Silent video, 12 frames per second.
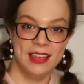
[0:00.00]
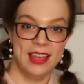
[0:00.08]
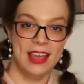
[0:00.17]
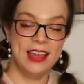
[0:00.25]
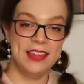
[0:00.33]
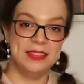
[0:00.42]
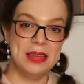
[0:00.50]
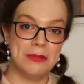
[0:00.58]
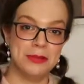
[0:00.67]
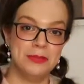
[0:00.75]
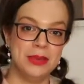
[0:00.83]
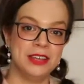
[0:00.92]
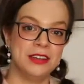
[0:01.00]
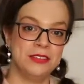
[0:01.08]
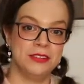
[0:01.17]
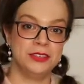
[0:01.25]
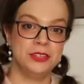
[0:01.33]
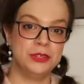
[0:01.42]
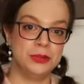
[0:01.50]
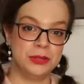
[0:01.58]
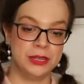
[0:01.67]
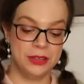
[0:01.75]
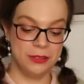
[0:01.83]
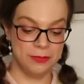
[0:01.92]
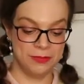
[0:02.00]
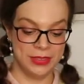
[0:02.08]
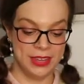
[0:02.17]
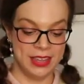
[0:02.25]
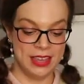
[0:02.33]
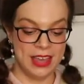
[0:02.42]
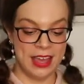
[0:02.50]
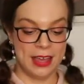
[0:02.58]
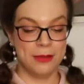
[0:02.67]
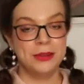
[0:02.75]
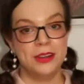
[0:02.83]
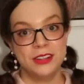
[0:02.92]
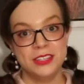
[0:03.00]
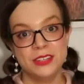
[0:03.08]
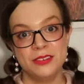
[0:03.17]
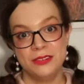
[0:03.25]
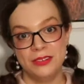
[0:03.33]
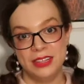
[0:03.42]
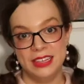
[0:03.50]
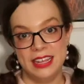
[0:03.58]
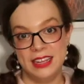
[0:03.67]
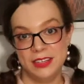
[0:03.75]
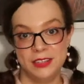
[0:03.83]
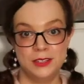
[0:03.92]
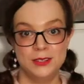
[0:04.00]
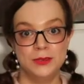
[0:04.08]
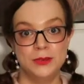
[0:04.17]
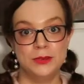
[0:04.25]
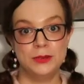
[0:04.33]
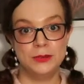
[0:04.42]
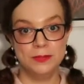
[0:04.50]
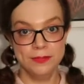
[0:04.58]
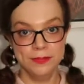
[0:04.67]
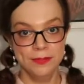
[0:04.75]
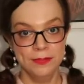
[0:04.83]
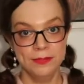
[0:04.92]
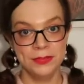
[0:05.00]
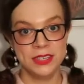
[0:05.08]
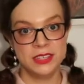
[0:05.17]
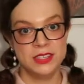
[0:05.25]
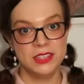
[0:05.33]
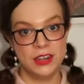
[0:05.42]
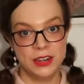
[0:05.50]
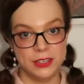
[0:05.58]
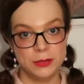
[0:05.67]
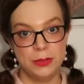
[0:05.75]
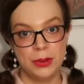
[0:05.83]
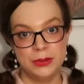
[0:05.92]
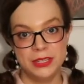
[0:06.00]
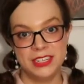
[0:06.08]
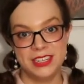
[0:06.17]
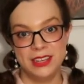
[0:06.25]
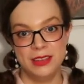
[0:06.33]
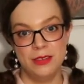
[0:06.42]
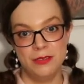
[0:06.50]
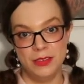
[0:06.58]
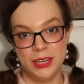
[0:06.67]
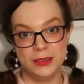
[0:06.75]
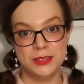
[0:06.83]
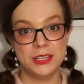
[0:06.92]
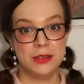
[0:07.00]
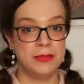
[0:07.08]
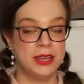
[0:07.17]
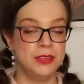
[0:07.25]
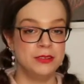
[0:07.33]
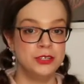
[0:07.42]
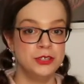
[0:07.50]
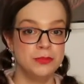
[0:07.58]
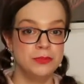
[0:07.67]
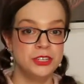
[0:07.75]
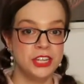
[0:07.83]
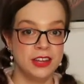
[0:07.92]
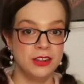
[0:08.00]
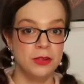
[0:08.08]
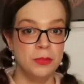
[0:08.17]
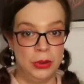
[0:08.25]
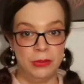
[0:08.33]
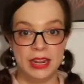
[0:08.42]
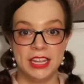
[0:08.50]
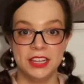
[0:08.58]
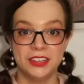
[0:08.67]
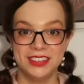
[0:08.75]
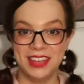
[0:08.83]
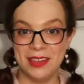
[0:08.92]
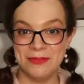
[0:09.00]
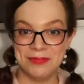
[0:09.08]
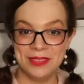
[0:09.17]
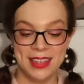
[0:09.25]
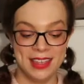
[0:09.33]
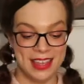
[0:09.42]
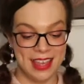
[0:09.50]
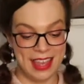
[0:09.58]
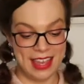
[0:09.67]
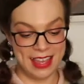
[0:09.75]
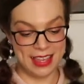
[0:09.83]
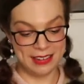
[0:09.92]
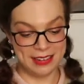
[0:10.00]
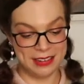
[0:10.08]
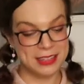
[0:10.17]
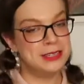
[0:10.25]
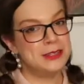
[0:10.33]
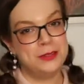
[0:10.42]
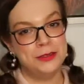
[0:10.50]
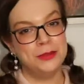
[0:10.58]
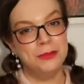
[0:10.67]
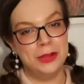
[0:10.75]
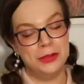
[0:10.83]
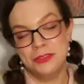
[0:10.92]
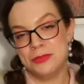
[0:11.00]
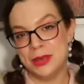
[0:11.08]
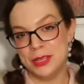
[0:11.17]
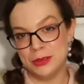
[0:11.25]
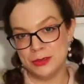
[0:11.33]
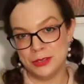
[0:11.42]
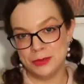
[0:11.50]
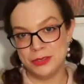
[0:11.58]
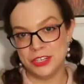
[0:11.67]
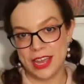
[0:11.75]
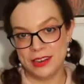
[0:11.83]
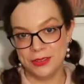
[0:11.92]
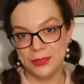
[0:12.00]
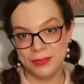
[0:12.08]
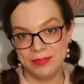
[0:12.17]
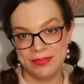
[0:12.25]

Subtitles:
And that would be another tutorial. I would also like to start posting videos on my YouTube channel more regularly and continue to build my YouTube channel.